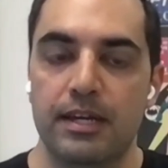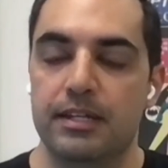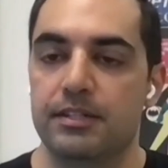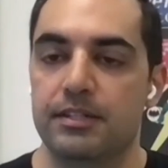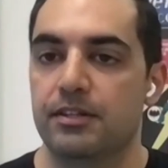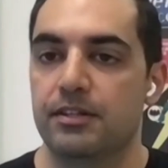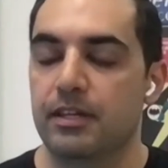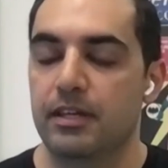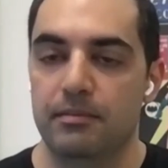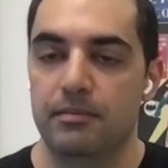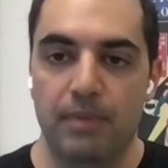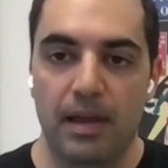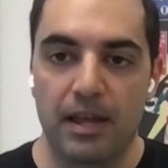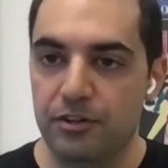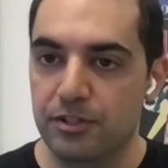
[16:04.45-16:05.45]

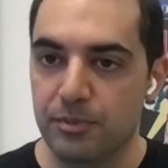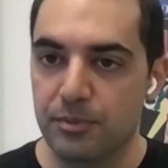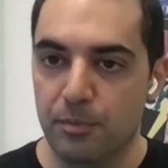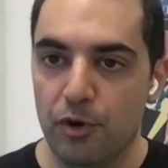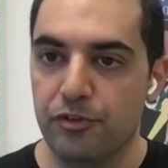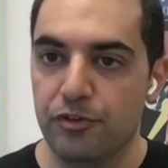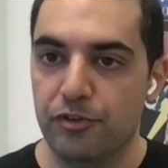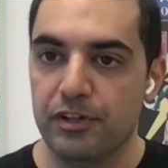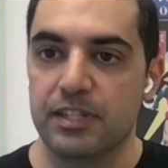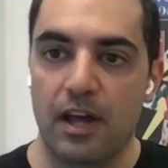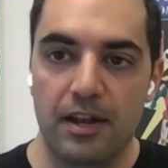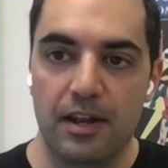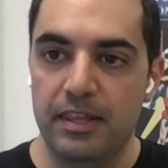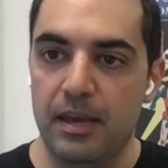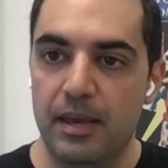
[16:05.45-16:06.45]
the end user monitoring
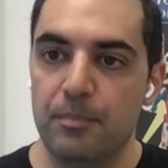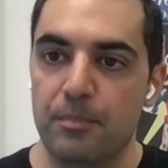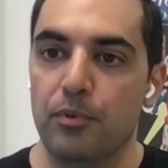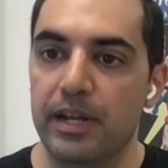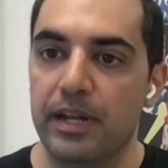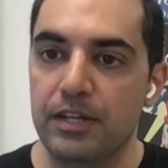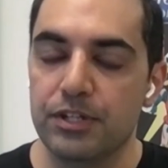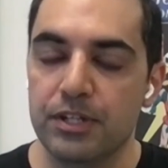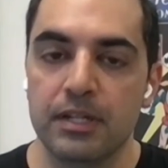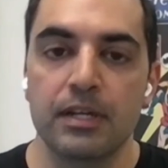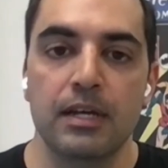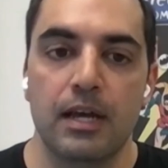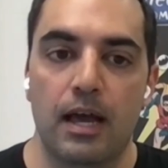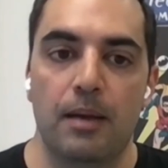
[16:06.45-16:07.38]
side and the endpoint agent.